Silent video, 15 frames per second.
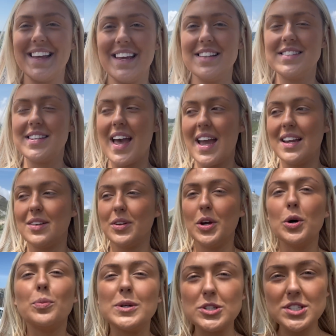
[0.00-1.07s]
Insane.
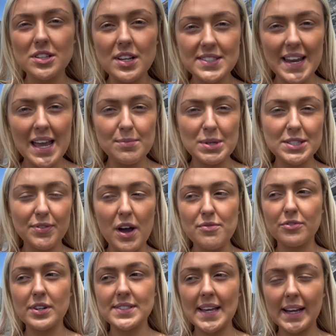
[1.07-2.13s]
We just lost Amy's phone
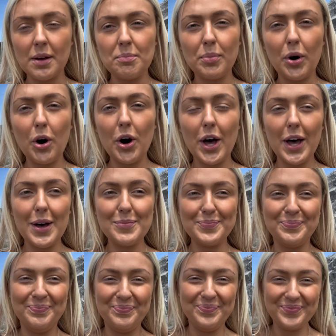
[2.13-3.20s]
for a second, but
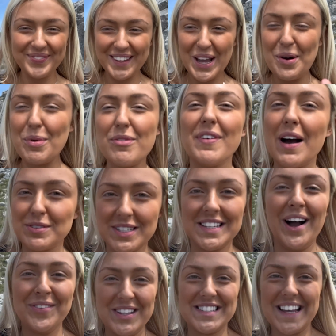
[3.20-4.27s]
we found it
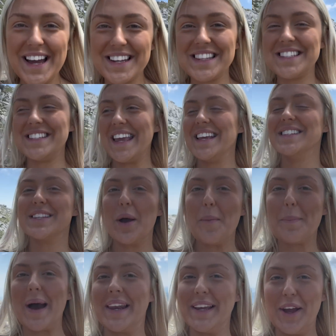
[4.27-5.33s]
down the side of the seat, so
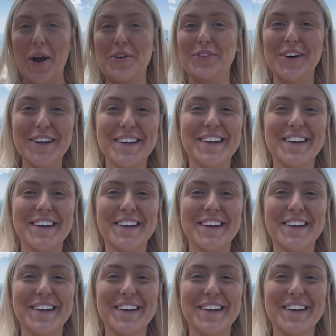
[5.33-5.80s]
panic over.